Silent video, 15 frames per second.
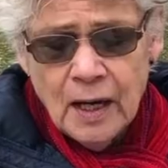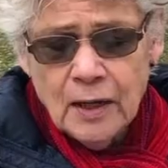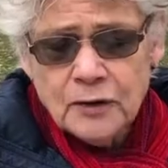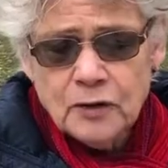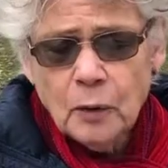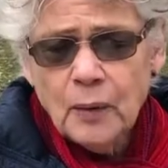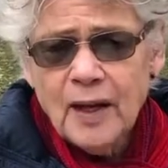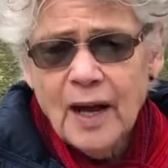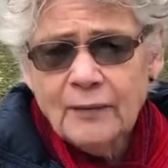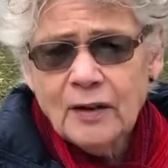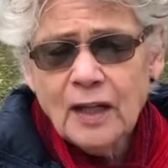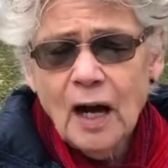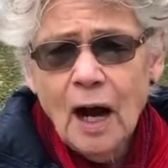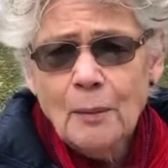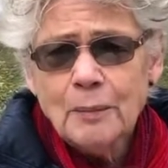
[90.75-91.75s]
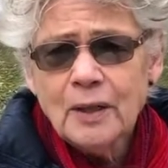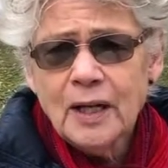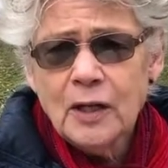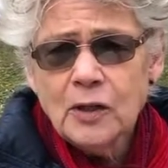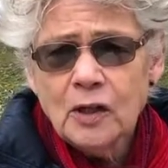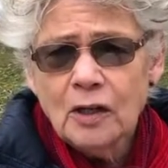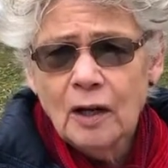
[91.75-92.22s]
So we have a
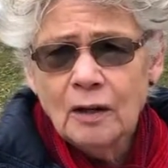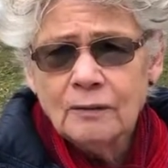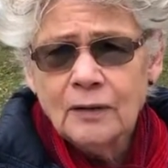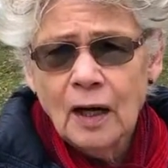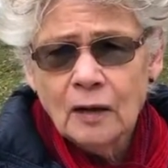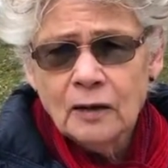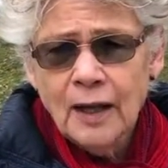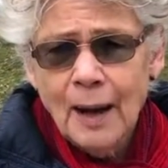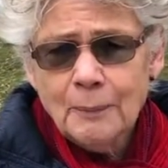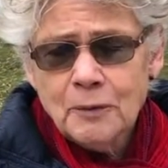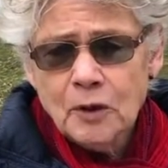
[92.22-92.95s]
combination of a lap